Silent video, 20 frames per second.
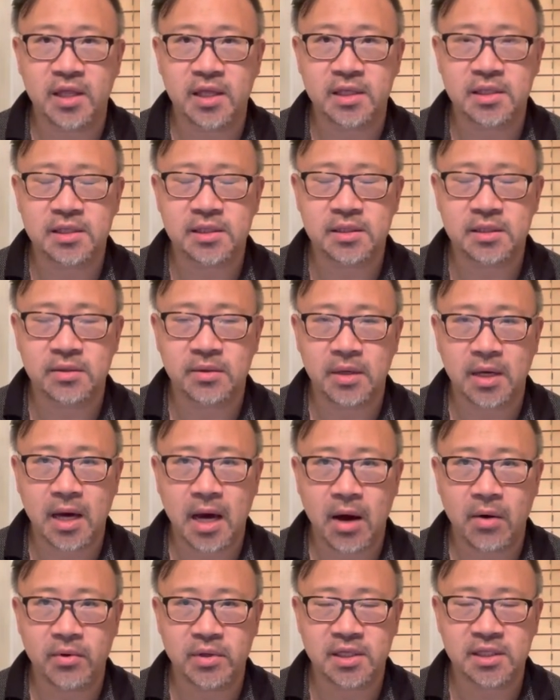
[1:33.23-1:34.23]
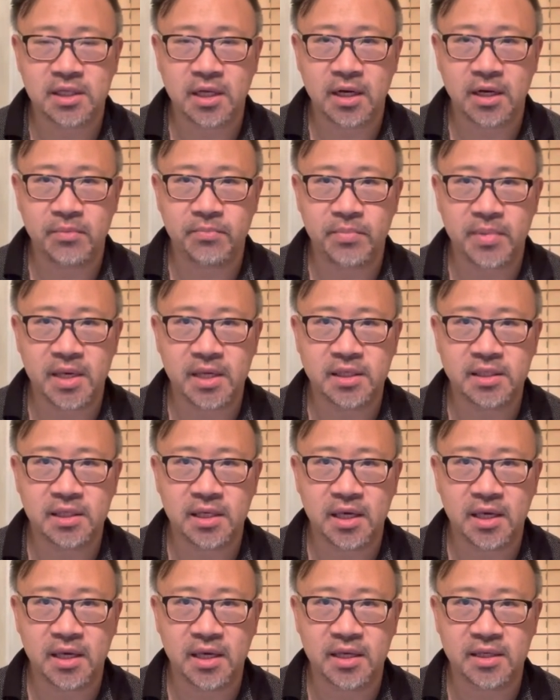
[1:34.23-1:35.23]
it's how it's done in
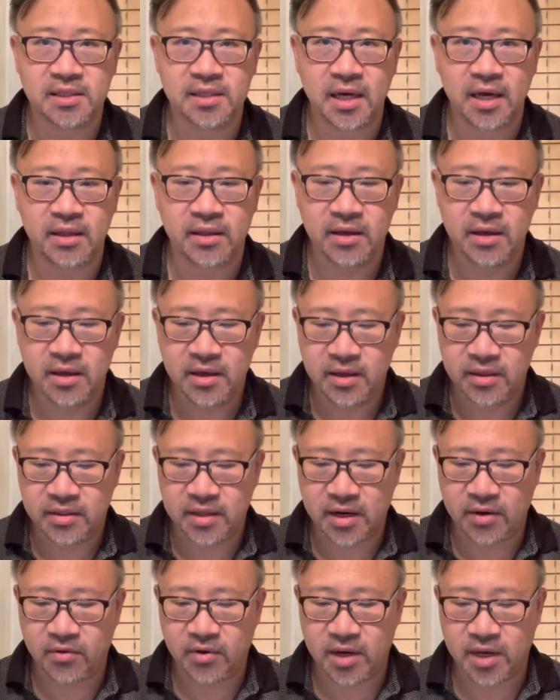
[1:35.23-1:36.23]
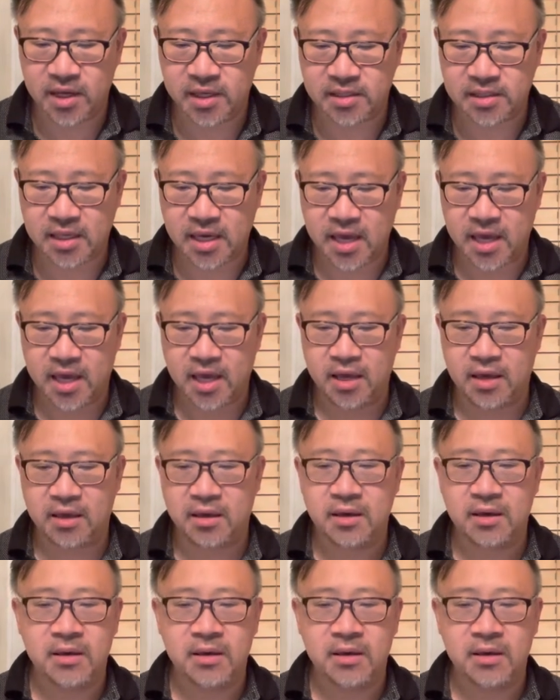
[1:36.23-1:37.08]
BC is that there is a